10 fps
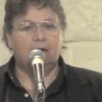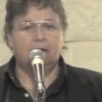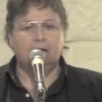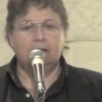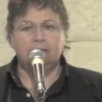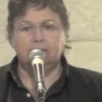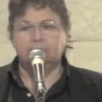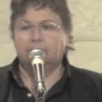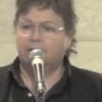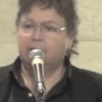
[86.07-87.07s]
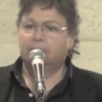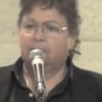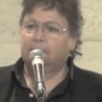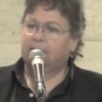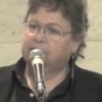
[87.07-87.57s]
I follow
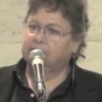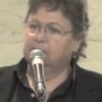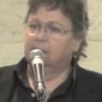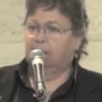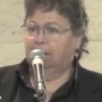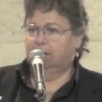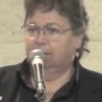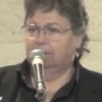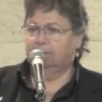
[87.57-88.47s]
my mother's line.